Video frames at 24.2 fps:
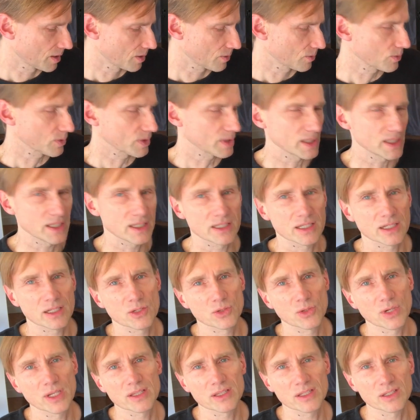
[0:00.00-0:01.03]
we need to
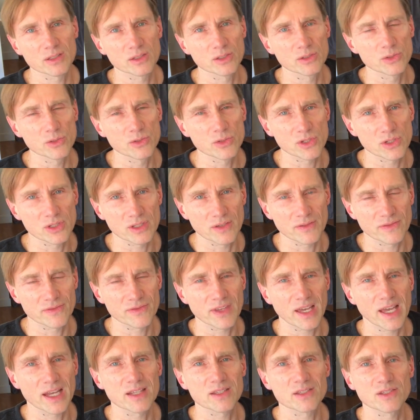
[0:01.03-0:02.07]
create the illusion of
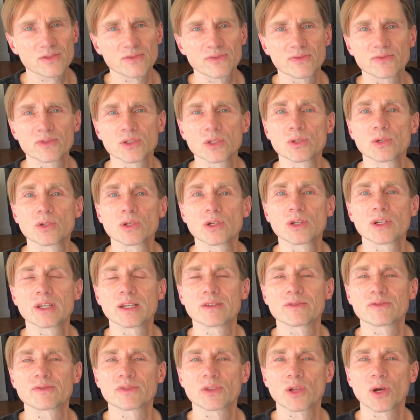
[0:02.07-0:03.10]
that it's fluid
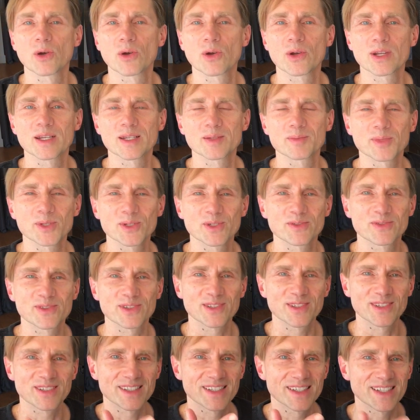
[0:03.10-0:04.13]
and flowing and
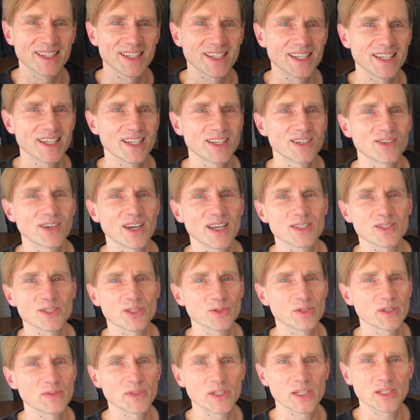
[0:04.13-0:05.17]
beautiful, right?
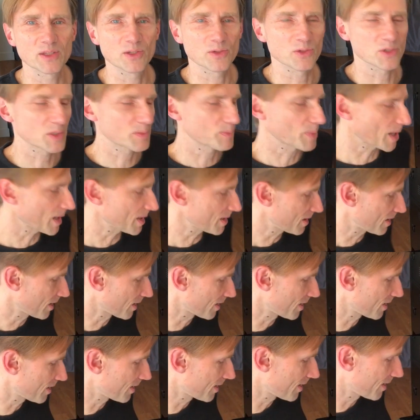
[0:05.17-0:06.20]
So even in those
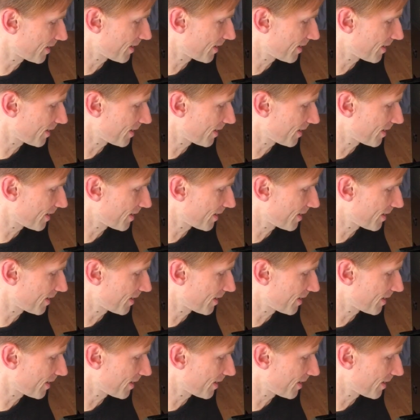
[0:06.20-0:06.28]
spaces,